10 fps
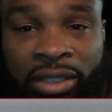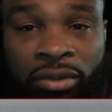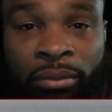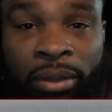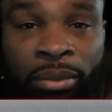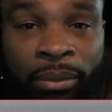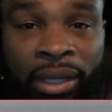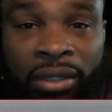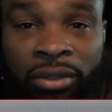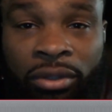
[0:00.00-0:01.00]
buddy. Just
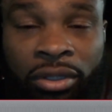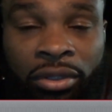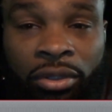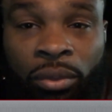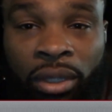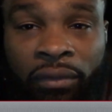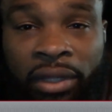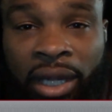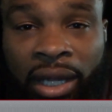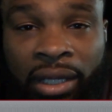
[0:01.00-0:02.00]
remember, man, you,
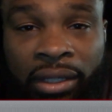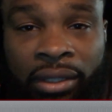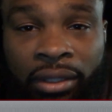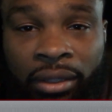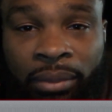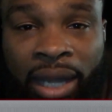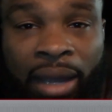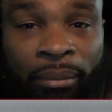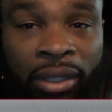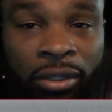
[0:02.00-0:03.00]
you, you one of a
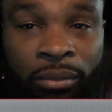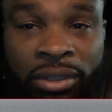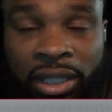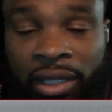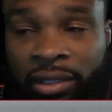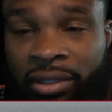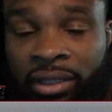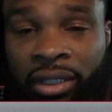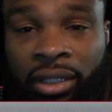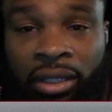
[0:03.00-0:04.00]
kind. Um, God made no
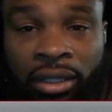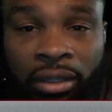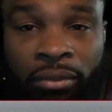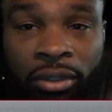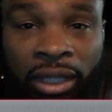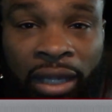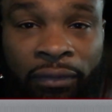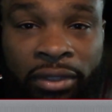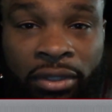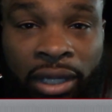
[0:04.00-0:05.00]
mistakes.
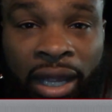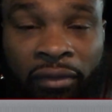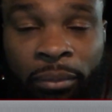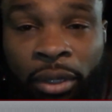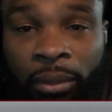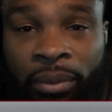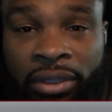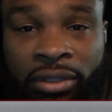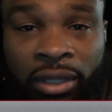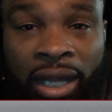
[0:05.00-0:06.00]
Um, your life is going to have
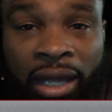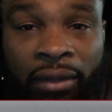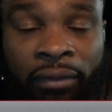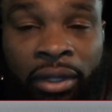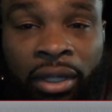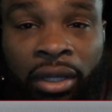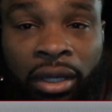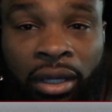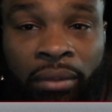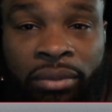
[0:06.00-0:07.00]
a purpose. It's going to
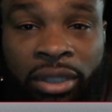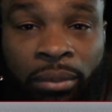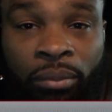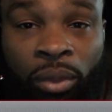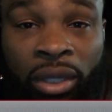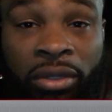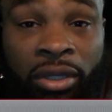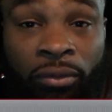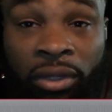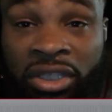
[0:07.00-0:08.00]
have um,
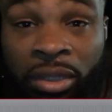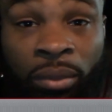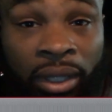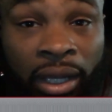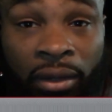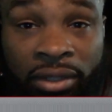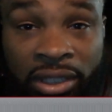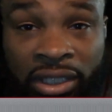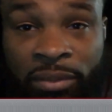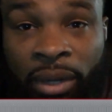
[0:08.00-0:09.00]
some way you can reach
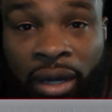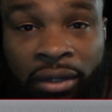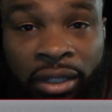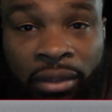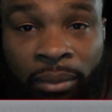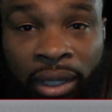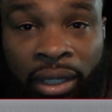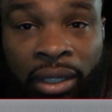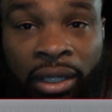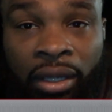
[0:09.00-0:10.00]
someone else and inspire
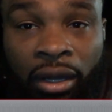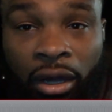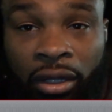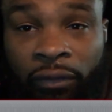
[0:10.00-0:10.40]
them by